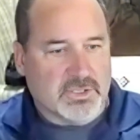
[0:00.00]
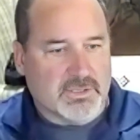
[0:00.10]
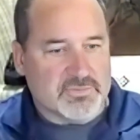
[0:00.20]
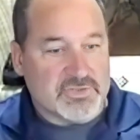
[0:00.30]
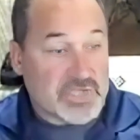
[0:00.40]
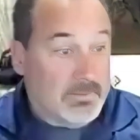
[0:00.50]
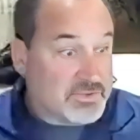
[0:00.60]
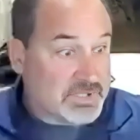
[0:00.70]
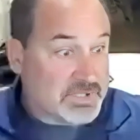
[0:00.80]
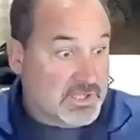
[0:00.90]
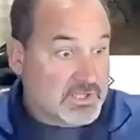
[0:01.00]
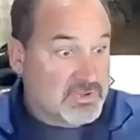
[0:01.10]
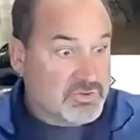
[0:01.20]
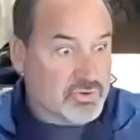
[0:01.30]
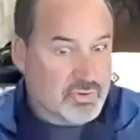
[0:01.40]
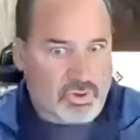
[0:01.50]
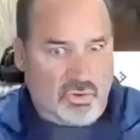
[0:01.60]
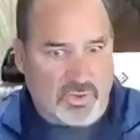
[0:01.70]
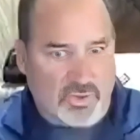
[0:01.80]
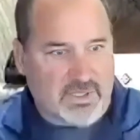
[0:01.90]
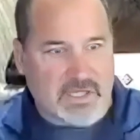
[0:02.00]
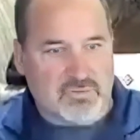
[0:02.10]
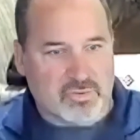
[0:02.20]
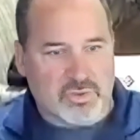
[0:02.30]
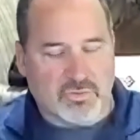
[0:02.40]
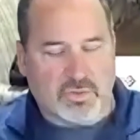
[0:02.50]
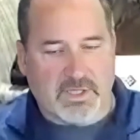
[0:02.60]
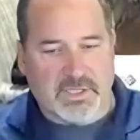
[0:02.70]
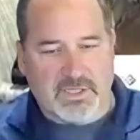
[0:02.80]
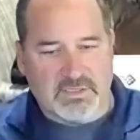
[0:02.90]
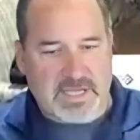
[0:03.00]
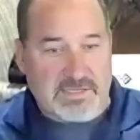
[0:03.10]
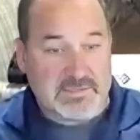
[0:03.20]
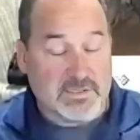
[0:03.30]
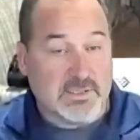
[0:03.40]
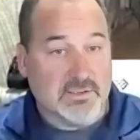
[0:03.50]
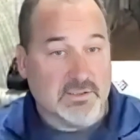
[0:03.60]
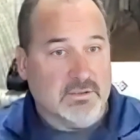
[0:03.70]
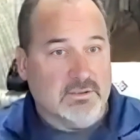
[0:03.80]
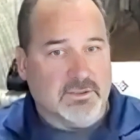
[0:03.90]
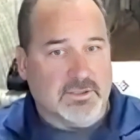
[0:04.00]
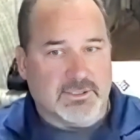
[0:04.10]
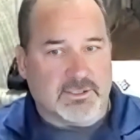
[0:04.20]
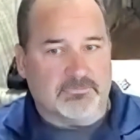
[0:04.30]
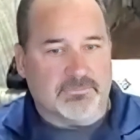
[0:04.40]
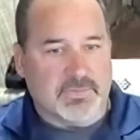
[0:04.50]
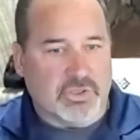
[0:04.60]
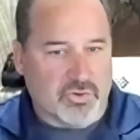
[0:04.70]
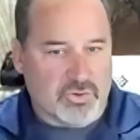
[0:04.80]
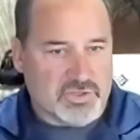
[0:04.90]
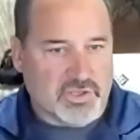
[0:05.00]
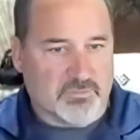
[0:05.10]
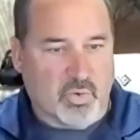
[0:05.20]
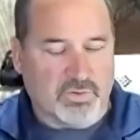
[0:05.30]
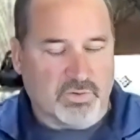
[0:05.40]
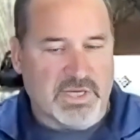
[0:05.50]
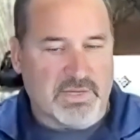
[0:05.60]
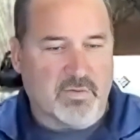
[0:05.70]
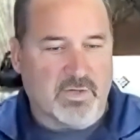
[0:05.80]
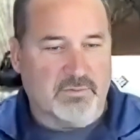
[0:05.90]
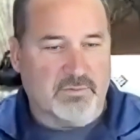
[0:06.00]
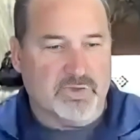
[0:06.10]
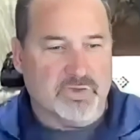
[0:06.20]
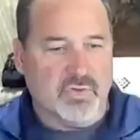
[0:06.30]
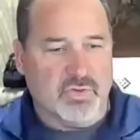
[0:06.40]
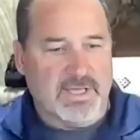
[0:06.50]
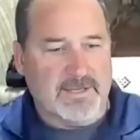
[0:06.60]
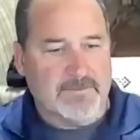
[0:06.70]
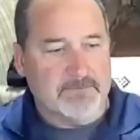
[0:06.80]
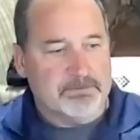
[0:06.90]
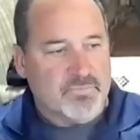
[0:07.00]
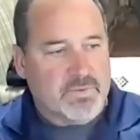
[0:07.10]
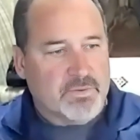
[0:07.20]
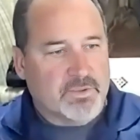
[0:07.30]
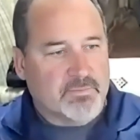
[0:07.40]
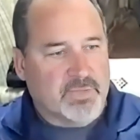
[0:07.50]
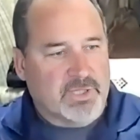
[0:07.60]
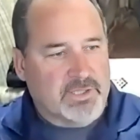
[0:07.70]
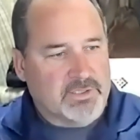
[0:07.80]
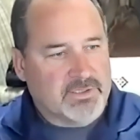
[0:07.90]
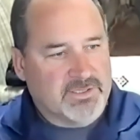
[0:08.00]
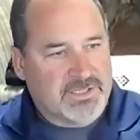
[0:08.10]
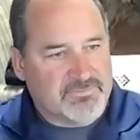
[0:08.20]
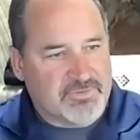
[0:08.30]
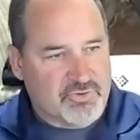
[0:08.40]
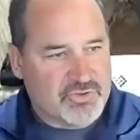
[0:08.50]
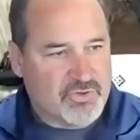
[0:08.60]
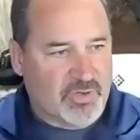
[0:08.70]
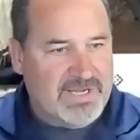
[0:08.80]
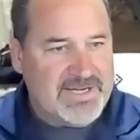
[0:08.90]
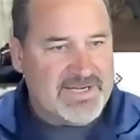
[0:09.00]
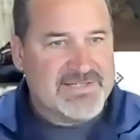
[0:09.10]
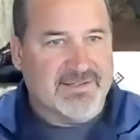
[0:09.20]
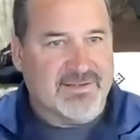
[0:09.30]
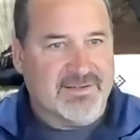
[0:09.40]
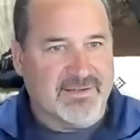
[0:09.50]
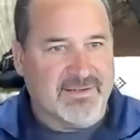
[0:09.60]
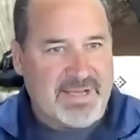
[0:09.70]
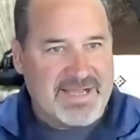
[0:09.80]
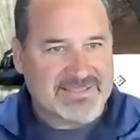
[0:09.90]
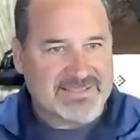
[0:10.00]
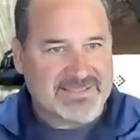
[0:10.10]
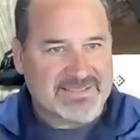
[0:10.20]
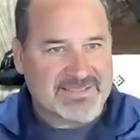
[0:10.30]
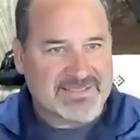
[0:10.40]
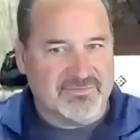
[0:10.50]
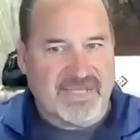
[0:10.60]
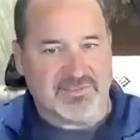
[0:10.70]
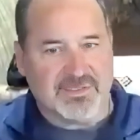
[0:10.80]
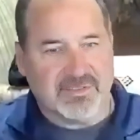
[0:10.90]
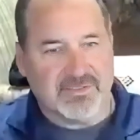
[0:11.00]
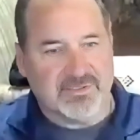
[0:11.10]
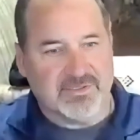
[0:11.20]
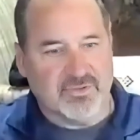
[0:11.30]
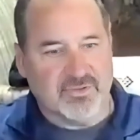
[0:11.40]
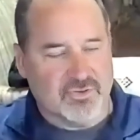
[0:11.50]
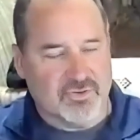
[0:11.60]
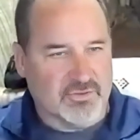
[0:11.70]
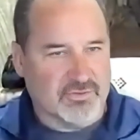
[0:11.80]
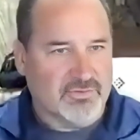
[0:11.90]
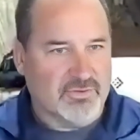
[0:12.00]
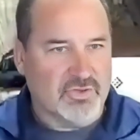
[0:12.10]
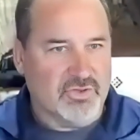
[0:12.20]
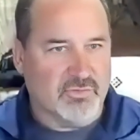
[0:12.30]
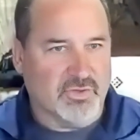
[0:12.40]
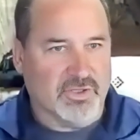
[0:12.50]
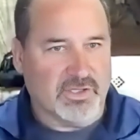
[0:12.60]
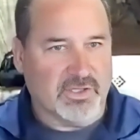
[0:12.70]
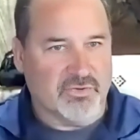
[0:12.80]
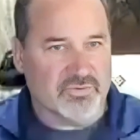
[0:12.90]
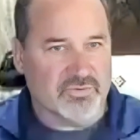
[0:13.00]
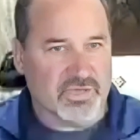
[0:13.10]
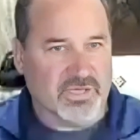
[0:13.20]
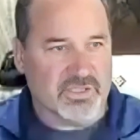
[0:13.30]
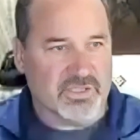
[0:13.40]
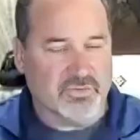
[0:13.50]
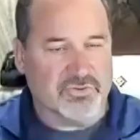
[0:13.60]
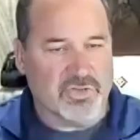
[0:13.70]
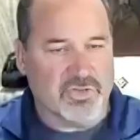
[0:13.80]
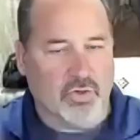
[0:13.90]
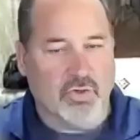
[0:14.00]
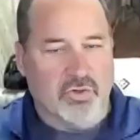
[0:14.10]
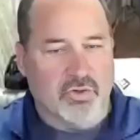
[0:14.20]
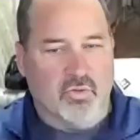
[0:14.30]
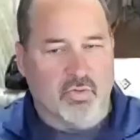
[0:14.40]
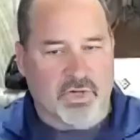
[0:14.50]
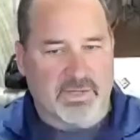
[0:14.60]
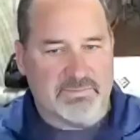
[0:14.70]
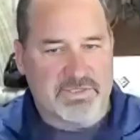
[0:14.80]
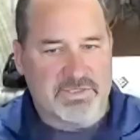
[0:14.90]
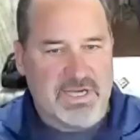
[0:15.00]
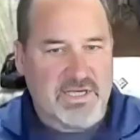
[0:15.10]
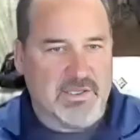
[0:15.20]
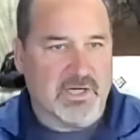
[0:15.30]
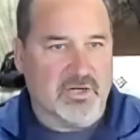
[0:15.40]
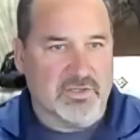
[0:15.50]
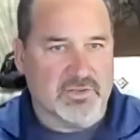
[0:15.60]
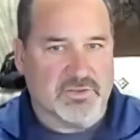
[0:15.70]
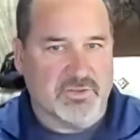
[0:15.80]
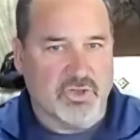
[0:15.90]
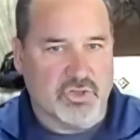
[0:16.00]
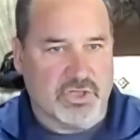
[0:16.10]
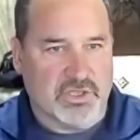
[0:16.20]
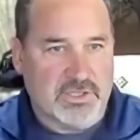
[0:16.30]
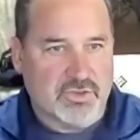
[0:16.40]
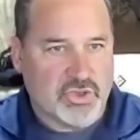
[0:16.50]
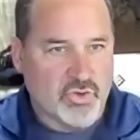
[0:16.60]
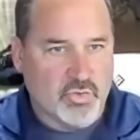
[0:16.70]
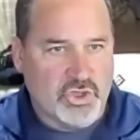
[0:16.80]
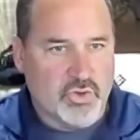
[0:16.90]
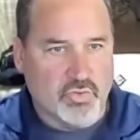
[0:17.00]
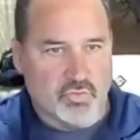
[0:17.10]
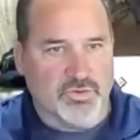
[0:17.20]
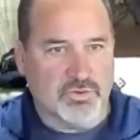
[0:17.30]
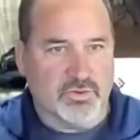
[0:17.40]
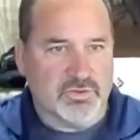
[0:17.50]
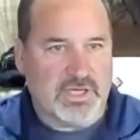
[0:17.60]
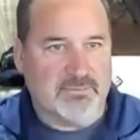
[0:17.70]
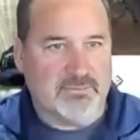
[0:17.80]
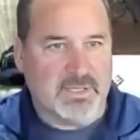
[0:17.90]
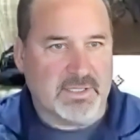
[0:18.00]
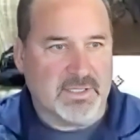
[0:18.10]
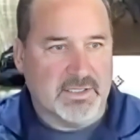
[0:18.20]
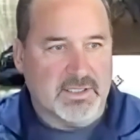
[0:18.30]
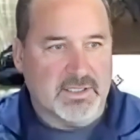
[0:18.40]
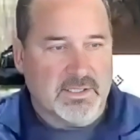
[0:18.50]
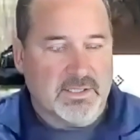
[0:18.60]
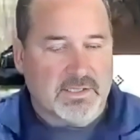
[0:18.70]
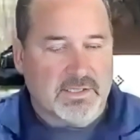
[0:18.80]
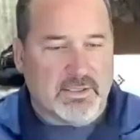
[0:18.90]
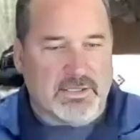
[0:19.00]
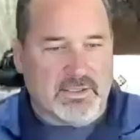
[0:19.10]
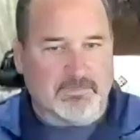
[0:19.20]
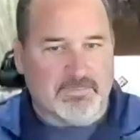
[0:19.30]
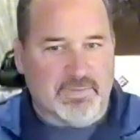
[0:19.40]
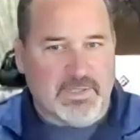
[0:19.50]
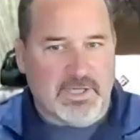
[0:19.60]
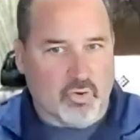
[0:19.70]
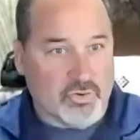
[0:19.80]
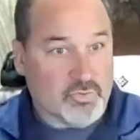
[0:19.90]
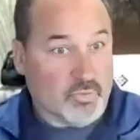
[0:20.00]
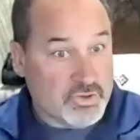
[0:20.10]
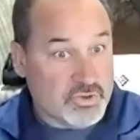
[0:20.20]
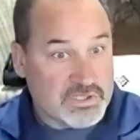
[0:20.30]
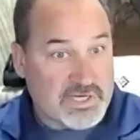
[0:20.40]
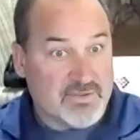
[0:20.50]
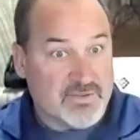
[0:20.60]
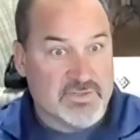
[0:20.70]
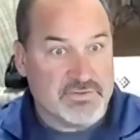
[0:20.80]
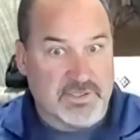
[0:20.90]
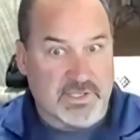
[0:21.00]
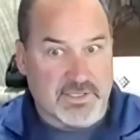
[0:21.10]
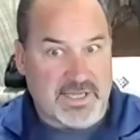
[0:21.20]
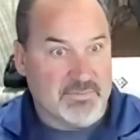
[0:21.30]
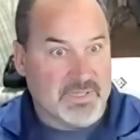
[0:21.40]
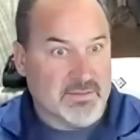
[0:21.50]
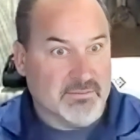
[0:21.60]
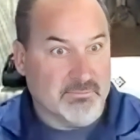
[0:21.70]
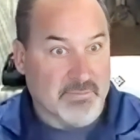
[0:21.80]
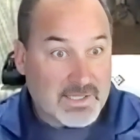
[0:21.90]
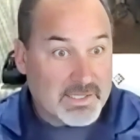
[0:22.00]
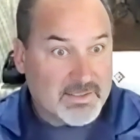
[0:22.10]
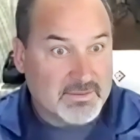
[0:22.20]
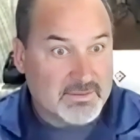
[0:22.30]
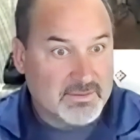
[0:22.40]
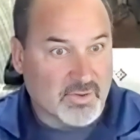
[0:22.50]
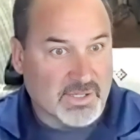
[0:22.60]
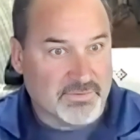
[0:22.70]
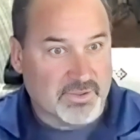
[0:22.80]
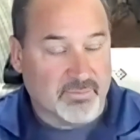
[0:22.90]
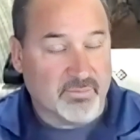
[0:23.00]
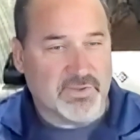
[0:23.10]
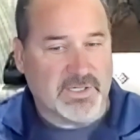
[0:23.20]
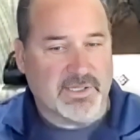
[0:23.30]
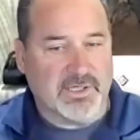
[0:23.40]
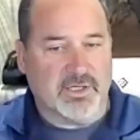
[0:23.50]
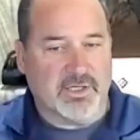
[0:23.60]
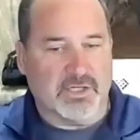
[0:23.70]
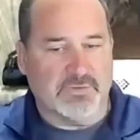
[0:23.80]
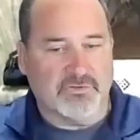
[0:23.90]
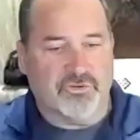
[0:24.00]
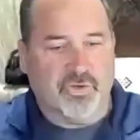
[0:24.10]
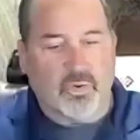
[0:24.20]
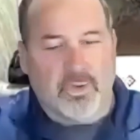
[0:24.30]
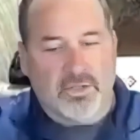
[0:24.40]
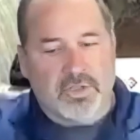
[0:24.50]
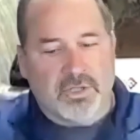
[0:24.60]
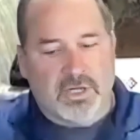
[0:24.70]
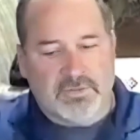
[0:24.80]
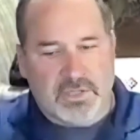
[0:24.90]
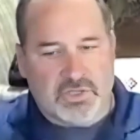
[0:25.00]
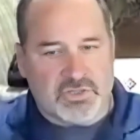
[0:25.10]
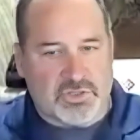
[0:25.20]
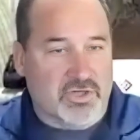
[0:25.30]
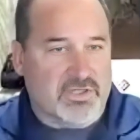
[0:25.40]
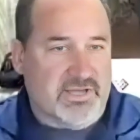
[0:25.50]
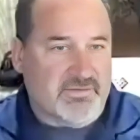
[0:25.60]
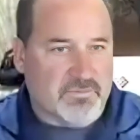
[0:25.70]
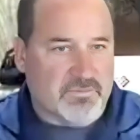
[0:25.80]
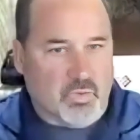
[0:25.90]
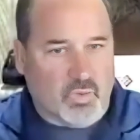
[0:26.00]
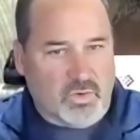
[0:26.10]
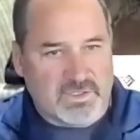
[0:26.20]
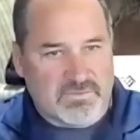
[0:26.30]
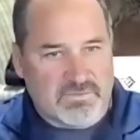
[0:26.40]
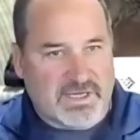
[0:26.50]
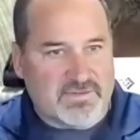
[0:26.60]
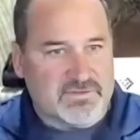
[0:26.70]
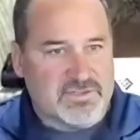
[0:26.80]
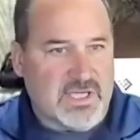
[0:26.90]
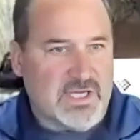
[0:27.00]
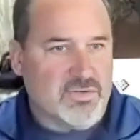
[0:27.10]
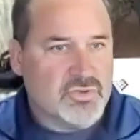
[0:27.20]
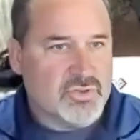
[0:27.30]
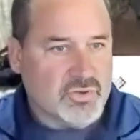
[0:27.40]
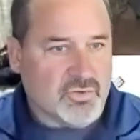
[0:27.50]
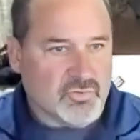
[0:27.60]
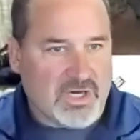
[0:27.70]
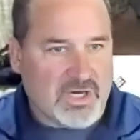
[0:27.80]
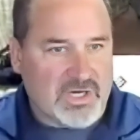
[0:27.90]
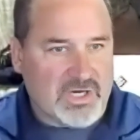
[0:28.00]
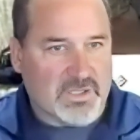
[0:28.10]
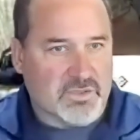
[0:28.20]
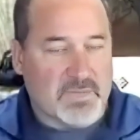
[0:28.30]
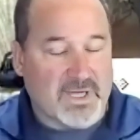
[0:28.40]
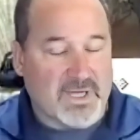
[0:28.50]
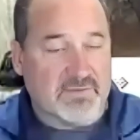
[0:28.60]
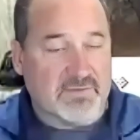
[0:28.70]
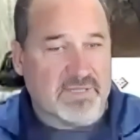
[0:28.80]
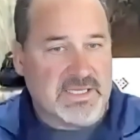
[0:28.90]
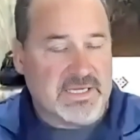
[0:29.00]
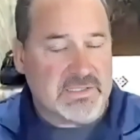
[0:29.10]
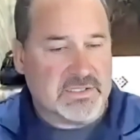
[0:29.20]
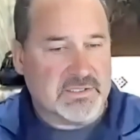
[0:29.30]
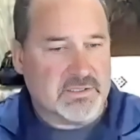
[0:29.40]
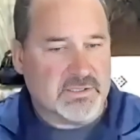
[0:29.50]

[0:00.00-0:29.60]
Some studies will show having nitrogen right ahead of tasseling, is an important time frame to do that. But if you're too late on the backside of tasseling, you can really lose a lot of yield. So what I'm saying there is you can get too cute with your timing. And of course, when you're side dressing, it can't be muddy to go out there and put that on. So I think you start at that V4, V5 stage, try to finish by V8.